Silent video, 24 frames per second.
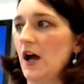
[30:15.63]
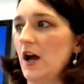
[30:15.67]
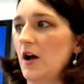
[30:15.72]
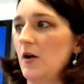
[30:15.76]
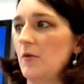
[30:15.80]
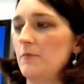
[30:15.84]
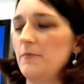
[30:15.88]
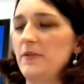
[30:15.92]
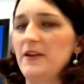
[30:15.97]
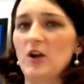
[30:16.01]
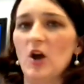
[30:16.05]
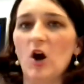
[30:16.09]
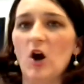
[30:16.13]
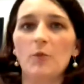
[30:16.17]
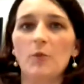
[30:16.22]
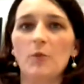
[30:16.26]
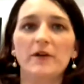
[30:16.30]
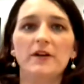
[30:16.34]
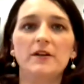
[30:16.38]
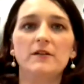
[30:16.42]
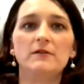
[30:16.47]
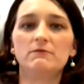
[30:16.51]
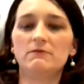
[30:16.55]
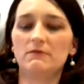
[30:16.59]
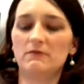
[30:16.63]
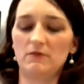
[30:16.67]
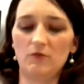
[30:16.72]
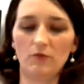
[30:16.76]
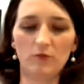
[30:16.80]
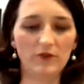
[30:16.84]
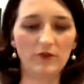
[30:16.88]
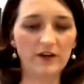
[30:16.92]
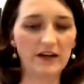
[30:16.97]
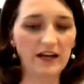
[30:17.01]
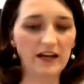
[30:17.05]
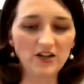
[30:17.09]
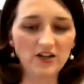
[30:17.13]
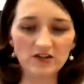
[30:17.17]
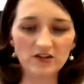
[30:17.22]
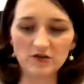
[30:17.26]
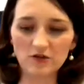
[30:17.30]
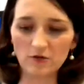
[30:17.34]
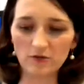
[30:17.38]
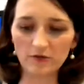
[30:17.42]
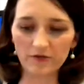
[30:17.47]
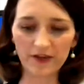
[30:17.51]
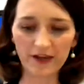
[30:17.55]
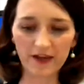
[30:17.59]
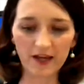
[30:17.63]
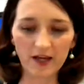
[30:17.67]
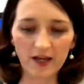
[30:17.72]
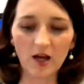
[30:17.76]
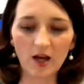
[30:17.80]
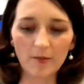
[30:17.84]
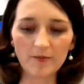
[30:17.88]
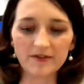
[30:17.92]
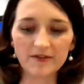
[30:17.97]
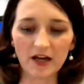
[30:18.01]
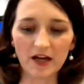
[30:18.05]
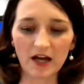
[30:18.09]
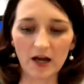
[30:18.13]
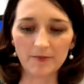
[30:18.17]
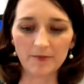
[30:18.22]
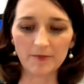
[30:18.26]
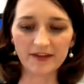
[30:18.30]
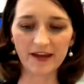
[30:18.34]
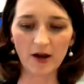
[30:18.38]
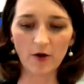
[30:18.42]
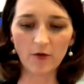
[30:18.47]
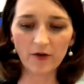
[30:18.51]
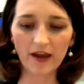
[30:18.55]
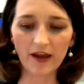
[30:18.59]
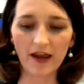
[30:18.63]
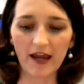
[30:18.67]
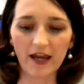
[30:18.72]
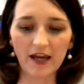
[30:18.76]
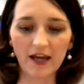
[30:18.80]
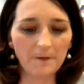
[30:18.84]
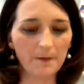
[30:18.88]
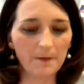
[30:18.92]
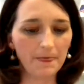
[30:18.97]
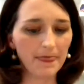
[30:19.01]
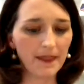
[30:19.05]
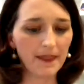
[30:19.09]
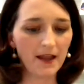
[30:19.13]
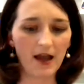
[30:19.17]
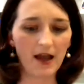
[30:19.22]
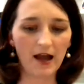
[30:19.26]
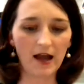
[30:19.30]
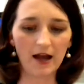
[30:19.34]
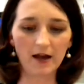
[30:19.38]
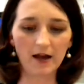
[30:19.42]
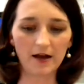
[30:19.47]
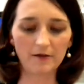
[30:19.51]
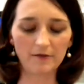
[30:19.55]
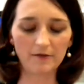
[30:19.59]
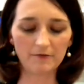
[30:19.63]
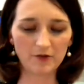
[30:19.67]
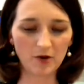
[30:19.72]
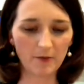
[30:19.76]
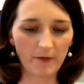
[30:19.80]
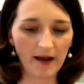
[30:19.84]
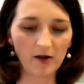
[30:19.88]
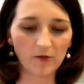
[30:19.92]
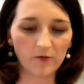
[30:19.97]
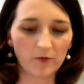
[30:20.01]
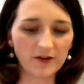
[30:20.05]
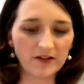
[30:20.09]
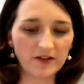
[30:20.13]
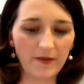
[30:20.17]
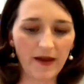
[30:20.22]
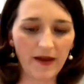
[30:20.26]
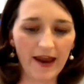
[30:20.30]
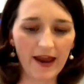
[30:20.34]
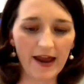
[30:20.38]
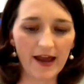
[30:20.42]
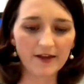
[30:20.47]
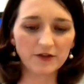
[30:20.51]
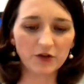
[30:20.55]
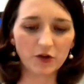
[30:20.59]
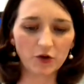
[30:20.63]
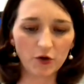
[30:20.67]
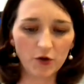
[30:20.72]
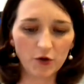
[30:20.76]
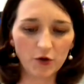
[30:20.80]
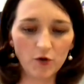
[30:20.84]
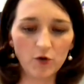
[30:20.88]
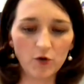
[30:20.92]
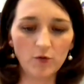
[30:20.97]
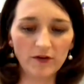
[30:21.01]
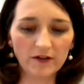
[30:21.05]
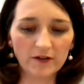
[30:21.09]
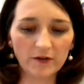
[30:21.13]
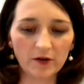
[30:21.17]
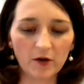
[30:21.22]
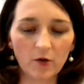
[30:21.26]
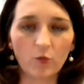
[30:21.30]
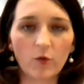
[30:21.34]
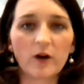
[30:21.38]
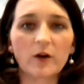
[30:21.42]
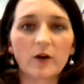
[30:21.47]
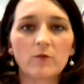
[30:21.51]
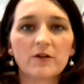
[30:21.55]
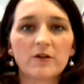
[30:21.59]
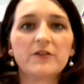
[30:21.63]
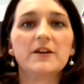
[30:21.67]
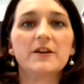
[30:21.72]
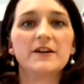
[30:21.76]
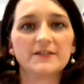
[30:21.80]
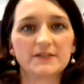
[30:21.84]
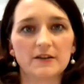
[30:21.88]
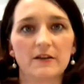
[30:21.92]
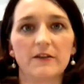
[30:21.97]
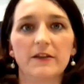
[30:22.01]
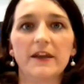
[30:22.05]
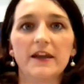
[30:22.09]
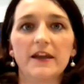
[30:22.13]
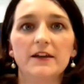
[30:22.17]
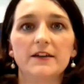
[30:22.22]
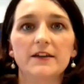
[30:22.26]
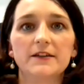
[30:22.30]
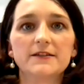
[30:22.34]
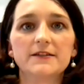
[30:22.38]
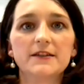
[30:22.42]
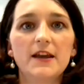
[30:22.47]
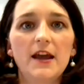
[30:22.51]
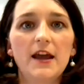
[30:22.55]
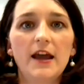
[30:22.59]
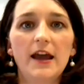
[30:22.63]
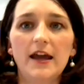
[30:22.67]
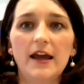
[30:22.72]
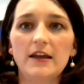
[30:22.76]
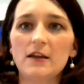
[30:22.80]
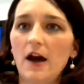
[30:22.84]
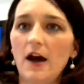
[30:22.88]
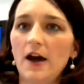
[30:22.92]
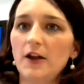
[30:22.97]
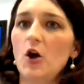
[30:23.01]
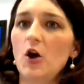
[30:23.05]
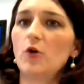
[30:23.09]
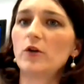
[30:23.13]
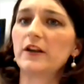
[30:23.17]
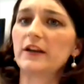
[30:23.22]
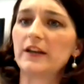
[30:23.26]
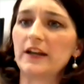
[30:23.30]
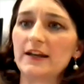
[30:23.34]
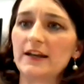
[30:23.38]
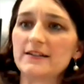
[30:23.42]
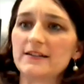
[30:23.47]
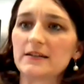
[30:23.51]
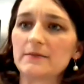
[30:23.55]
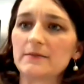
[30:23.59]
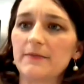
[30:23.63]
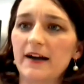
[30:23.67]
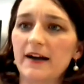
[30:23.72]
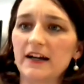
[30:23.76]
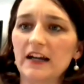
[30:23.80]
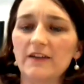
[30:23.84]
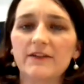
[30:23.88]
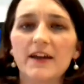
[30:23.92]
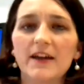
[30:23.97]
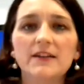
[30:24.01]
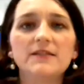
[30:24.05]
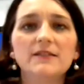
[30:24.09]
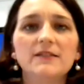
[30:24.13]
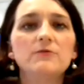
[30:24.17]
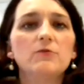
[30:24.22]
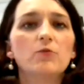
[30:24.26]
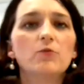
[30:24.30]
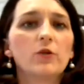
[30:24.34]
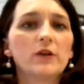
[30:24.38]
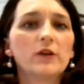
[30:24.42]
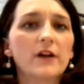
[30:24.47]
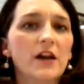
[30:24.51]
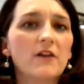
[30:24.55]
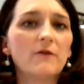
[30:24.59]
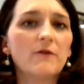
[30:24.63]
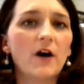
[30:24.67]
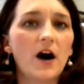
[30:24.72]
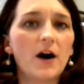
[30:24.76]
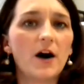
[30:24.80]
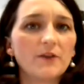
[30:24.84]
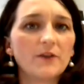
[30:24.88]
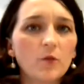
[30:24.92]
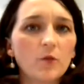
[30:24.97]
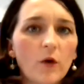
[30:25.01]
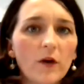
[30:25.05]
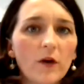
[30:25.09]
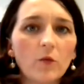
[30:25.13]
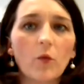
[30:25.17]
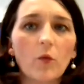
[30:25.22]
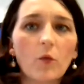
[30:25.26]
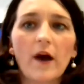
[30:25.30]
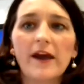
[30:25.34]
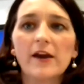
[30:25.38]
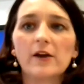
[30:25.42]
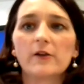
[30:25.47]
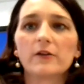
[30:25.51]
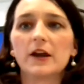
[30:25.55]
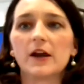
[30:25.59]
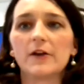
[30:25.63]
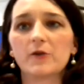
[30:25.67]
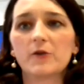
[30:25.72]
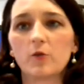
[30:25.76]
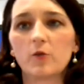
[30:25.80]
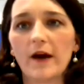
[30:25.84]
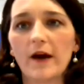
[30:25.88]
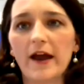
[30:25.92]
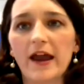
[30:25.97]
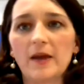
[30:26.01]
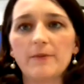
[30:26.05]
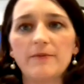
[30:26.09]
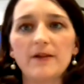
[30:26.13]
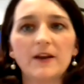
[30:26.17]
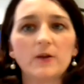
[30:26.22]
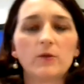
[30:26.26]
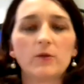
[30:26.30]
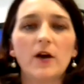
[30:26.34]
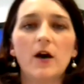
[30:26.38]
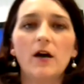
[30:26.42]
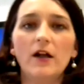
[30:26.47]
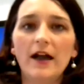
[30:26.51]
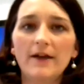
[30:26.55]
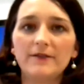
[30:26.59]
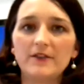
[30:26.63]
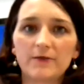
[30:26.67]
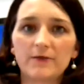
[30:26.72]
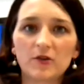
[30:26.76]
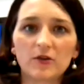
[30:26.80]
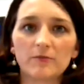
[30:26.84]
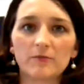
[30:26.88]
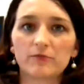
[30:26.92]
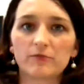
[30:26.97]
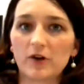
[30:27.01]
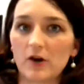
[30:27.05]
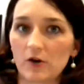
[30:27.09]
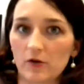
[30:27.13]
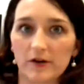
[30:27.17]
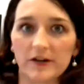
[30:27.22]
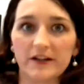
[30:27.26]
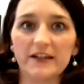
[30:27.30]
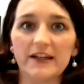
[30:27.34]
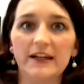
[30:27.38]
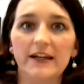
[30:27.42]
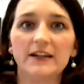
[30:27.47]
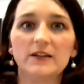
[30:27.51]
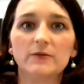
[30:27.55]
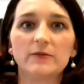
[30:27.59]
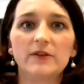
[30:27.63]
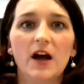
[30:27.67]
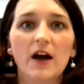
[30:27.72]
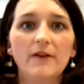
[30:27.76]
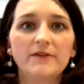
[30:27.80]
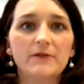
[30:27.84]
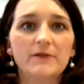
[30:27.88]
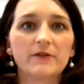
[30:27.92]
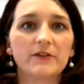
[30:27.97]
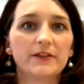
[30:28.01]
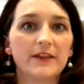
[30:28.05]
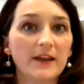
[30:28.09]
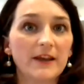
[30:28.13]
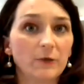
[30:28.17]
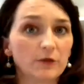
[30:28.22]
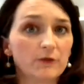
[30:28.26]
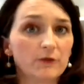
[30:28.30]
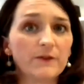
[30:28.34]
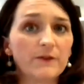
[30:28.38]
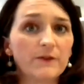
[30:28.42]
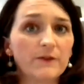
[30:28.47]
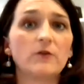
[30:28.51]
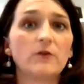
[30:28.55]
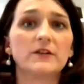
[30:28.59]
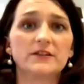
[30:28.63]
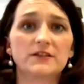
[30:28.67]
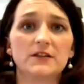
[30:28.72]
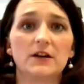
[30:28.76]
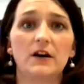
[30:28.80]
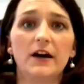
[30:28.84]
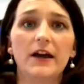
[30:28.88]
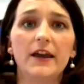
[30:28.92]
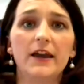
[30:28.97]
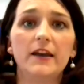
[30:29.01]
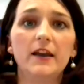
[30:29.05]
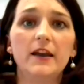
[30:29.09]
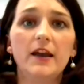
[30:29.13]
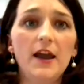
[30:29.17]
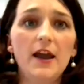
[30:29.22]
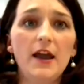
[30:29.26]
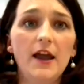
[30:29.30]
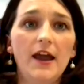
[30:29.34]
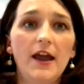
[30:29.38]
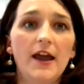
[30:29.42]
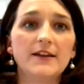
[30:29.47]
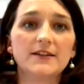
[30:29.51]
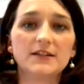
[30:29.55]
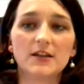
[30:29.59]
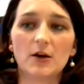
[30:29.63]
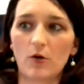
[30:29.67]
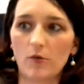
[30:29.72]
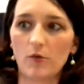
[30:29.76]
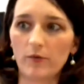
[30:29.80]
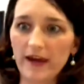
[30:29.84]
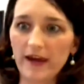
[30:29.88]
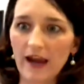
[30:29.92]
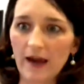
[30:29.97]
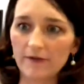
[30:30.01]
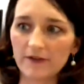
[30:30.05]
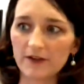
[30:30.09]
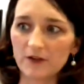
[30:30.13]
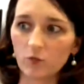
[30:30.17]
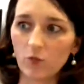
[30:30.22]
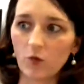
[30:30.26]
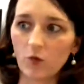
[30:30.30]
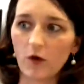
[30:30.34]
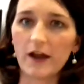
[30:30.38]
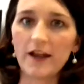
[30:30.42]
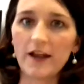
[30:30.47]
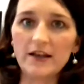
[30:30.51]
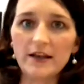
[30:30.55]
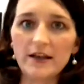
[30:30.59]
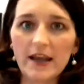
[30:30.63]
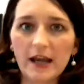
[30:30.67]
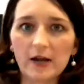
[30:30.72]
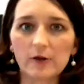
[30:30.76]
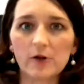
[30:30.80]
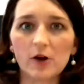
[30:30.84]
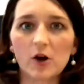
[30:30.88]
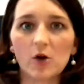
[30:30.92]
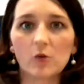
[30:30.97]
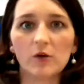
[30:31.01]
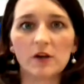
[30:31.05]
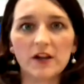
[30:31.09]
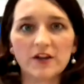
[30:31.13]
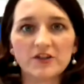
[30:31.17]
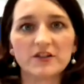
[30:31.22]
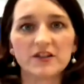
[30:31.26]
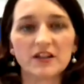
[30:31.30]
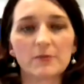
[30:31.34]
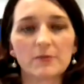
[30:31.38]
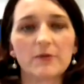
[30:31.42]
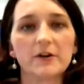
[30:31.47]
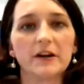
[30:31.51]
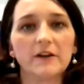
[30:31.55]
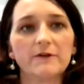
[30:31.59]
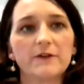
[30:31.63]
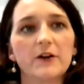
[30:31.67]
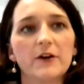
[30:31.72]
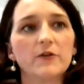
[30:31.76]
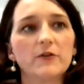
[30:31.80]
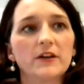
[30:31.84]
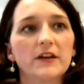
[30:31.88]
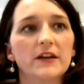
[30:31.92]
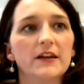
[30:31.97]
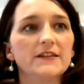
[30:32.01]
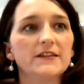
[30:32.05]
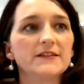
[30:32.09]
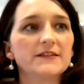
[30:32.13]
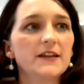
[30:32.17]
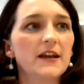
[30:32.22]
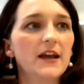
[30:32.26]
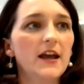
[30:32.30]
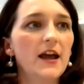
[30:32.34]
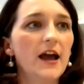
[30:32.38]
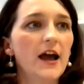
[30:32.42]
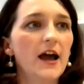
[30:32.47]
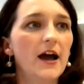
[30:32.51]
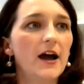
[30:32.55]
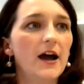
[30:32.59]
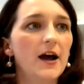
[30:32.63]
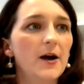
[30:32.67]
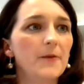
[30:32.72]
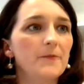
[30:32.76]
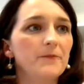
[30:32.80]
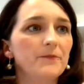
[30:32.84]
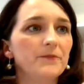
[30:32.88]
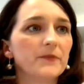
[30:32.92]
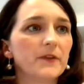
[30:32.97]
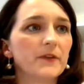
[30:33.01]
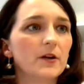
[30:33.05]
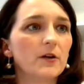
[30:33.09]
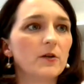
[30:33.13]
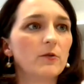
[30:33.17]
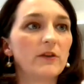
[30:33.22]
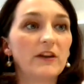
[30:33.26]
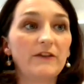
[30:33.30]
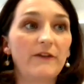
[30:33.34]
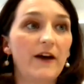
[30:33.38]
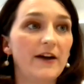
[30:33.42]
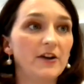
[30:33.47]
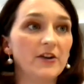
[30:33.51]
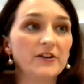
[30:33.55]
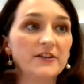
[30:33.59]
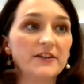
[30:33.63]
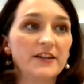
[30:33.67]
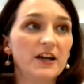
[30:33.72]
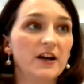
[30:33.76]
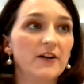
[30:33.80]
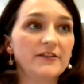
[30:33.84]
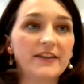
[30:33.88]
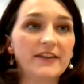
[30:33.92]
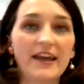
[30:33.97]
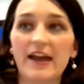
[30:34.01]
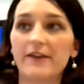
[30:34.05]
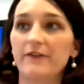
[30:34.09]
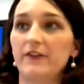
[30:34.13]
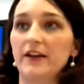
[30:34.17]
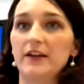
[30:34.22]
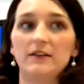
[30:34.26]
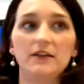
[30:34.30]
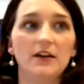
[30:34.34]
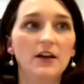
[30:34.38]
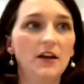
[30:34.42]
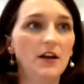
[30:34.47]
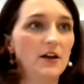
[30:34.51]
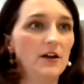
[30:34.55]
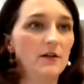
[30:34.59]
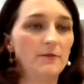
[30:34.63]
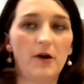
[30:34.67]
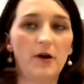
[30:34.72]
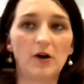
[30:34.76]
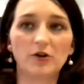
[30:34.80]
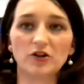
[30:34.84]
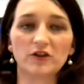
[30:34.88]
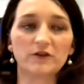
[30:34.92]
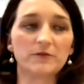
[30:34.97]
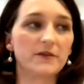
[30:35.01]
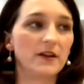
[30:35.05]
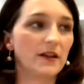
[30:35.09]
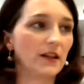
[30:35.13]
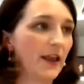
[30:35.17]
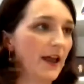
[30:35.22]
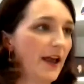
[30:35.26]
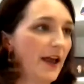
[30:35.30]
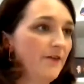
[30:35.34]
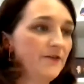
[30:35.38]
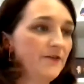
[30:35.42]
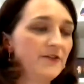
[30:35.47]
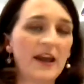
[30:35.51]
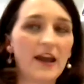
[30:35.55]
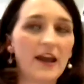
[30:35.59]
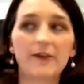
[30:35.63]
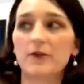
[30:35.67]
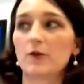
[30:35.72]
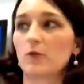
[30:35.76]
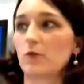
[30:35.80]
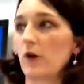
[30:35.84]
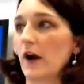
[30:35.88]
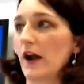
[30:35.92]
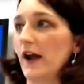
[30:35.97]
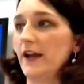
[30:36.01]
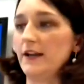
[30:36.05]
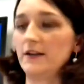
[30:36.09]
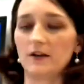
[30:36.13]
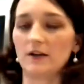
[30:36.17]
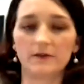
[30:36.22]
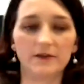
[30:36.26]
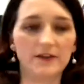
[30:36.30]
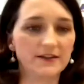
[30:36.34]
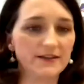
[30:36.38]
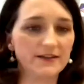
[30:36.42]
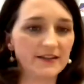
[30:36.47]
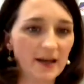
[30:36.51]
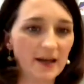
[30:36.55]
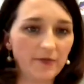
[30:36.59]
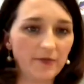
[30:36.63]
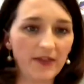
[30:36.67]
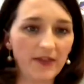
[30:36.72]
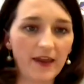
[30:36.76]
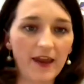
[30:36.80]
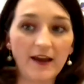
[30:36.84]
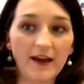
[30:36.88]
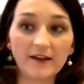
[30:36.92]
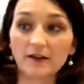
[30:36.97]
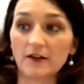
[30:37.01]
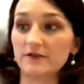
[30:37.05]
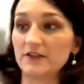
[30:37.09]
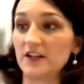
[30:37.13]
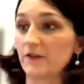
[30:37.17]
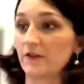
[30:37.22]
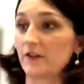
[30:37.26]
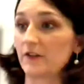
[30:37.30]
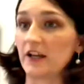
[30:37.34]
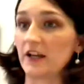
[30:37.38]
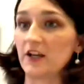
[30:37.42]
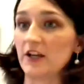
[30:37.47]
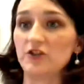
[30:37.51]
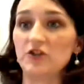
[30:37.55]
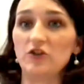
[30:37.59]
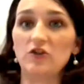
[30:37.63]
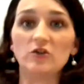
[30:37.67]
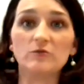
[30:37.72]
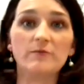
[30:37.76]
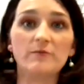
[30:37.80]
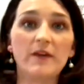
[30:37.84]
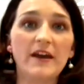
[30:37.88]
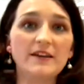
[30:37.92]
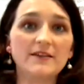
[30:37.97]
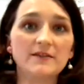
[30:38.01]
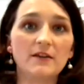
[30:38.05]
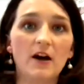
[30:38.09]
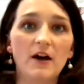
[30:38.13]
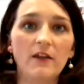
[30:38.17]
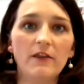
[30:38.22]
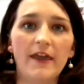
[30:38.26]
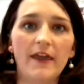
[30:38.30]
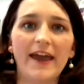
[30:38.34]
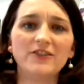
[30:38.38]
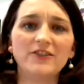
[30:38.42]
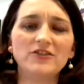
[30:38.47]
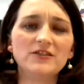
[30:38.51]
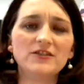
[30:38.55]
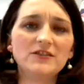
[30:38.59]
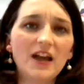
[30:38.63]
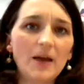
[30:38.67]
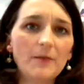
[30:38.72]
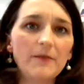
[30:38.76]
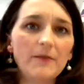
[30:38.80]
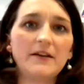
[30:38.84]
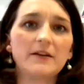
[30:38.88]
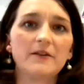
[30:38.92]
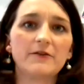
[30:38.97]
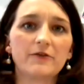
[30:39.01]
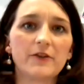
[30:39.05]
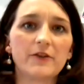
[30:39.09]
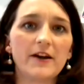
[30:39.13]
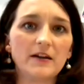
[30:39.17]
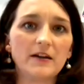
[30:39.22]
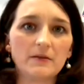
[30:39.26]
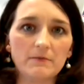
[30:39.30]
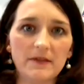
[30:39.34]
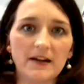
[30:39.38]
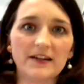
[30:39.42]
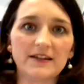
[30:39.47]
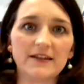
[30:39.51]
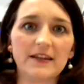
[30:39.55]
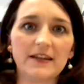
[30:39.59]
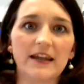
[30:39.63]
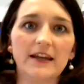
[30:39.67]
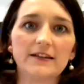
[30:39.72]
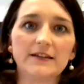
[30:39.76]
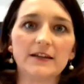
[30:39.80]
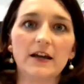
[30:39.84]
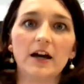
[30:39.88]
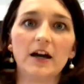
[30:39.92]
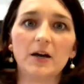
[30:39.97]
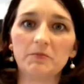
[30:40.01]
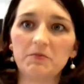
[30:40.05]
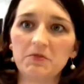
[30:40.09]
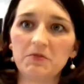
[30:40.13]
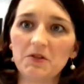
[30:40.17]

be open when each new thing comes up. Say, okay, no matter what's passed, who is going to work with us on this? And not hold against somebody if they were not involved in one way or the other way, because we all have different priorities. We all have different things we're focused on. And so when we have this one narrow religious liberty focus, we find ourselves having partners from the left and the right on the same things, on different issues based on that, just not being afraid to mix things up.